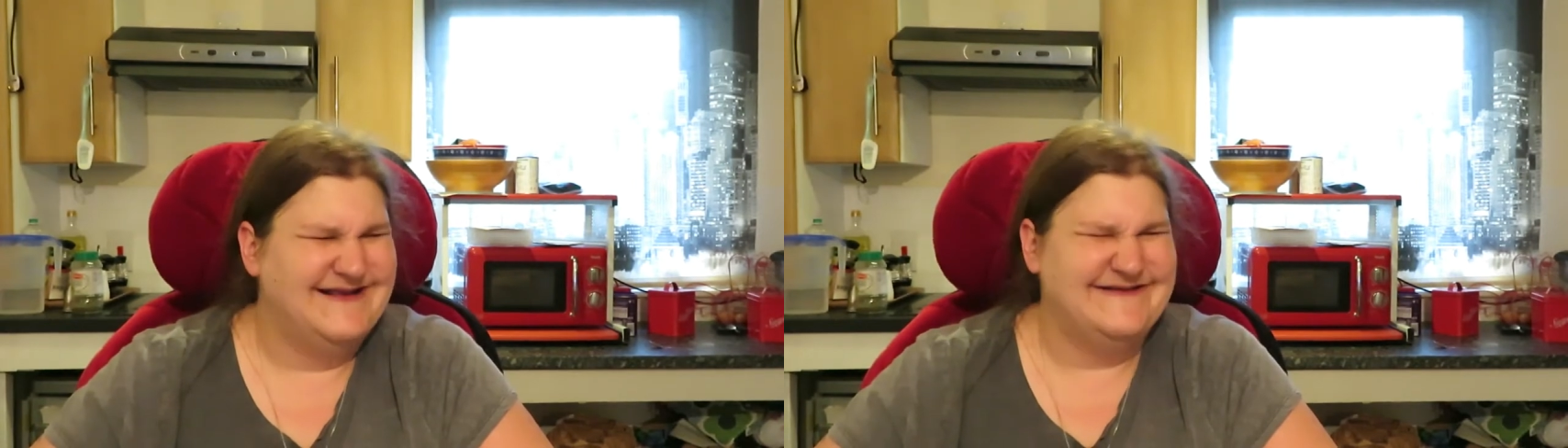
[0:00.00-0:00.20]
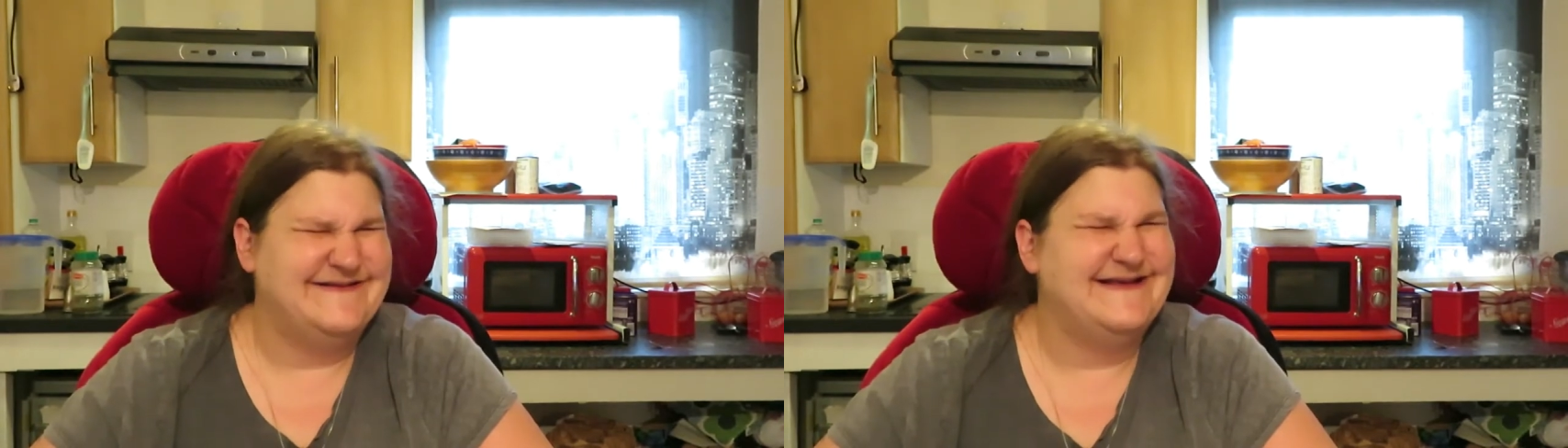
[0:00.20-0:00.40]

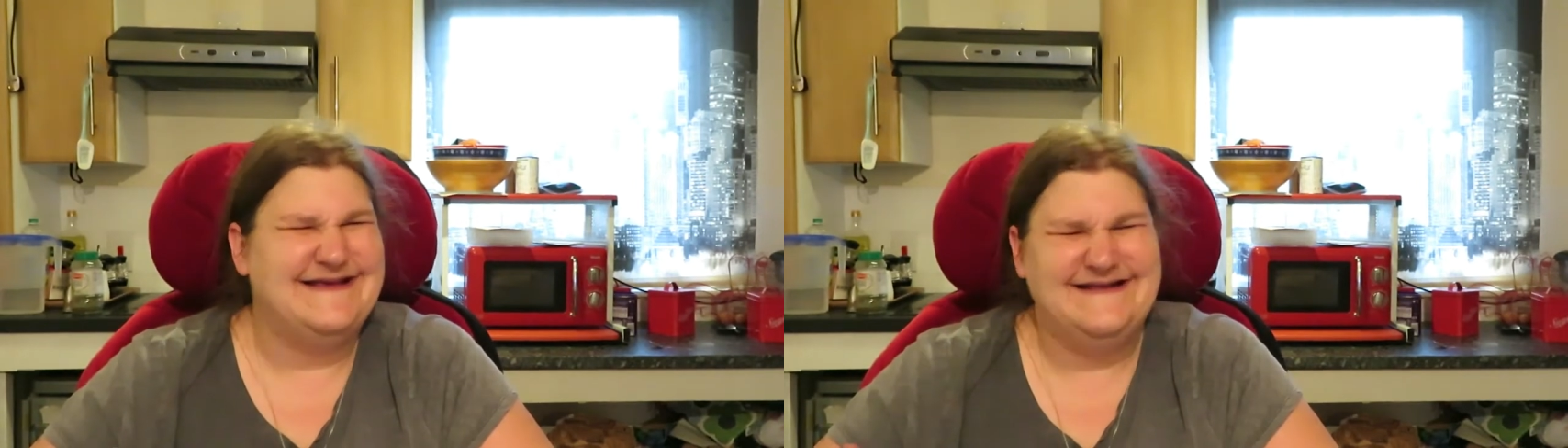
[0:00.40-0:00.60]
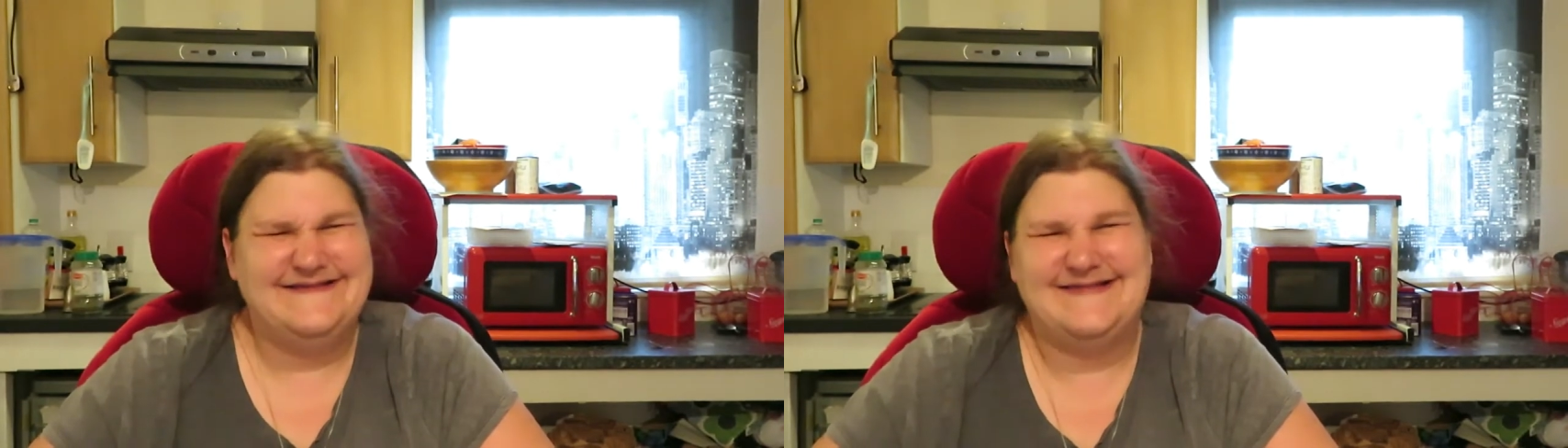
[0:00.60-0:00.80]
actually
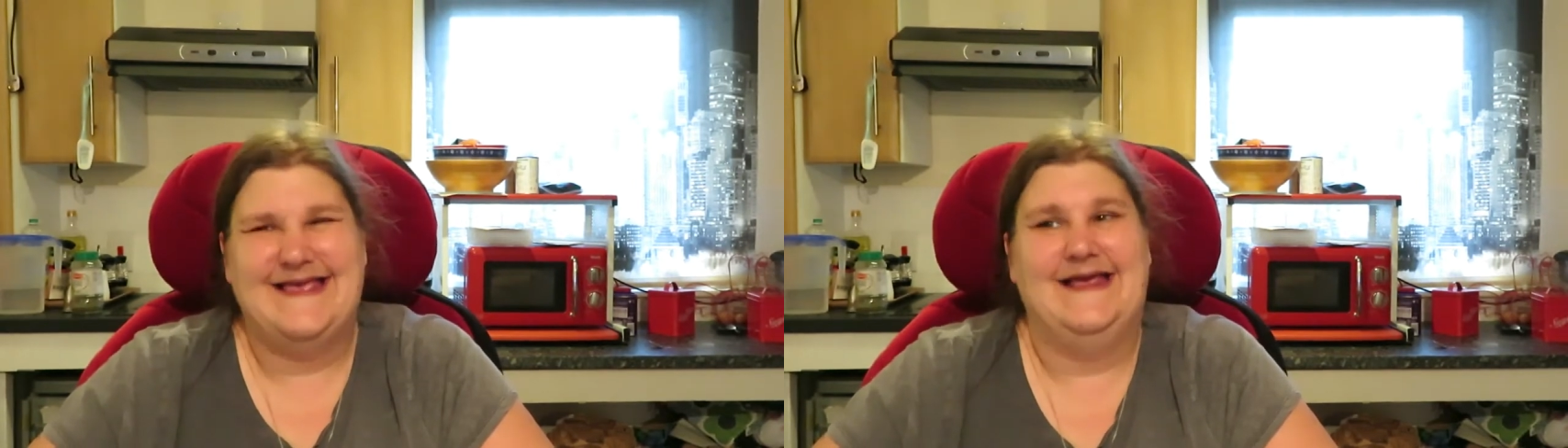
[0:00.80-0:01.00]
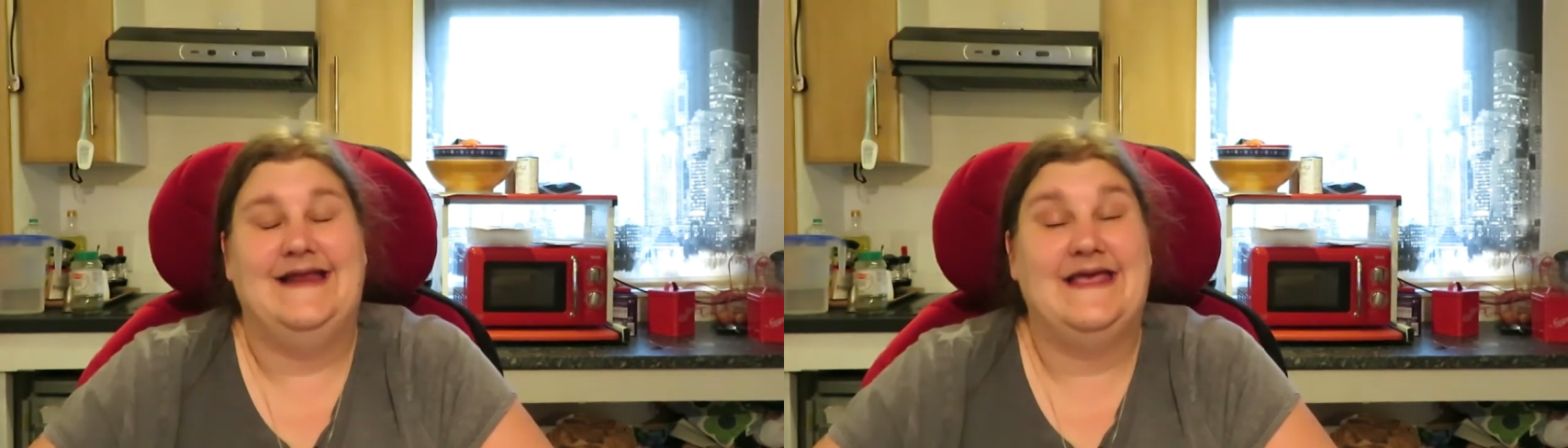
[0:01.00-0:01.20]
in this
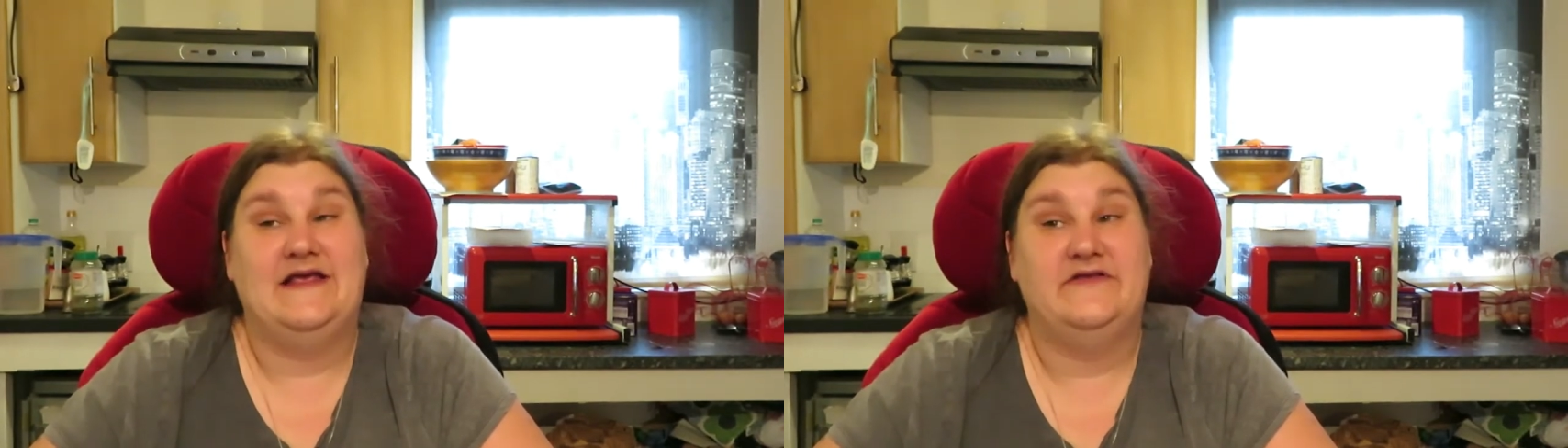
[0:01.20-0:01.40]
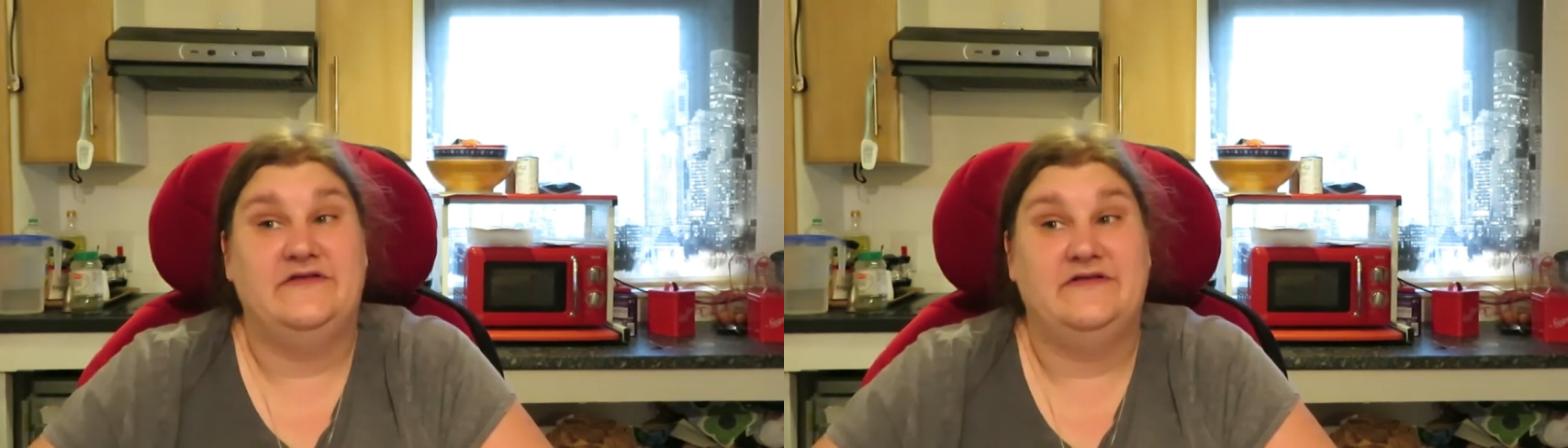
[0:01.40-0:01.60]
day and
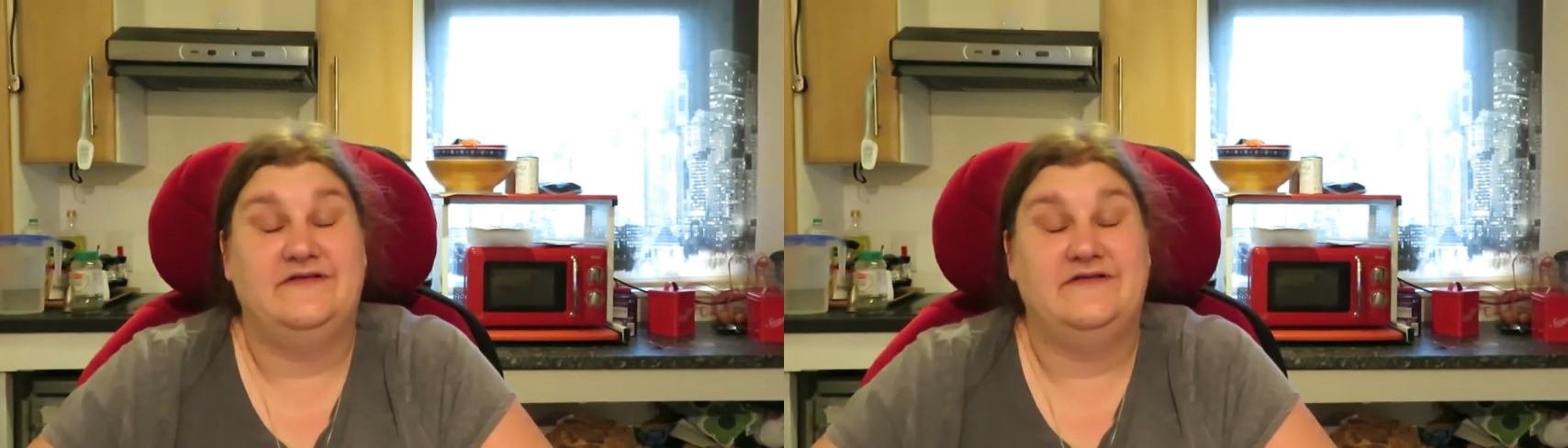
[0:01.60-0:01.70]
age,